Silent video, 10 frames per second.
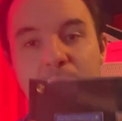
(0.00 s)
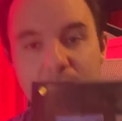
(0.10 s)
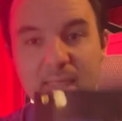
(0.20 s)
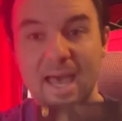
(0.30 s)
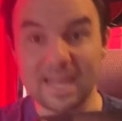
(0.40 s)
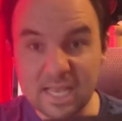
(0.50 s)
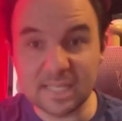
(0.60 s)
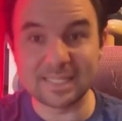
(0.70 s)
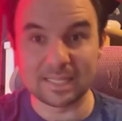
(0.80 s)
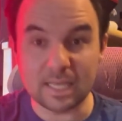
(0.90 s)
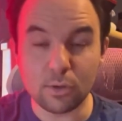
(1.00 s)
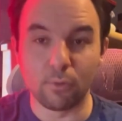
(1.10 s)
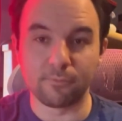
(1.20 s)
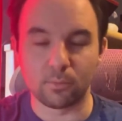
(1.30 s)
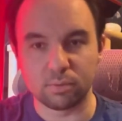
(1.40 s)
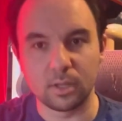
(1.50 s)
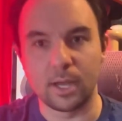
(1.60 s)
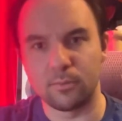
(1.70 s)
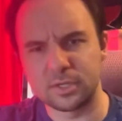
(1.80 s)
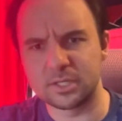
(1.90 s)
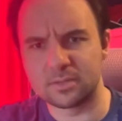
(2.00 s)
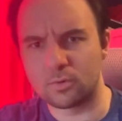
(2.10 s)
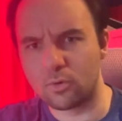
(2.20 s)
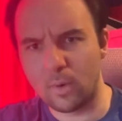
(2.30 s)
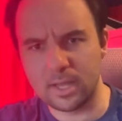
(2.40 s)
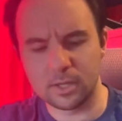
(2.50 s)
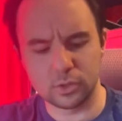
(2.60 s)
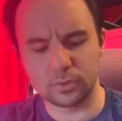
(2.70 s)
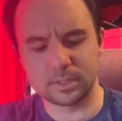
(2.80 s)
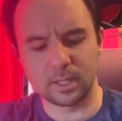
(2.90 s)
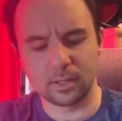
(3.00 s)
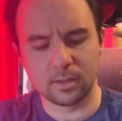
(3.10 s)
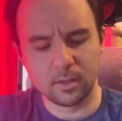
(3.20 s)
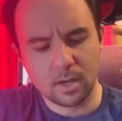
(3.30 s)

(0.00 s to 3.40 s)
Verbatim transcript: that is legal for play, which is quite interesting.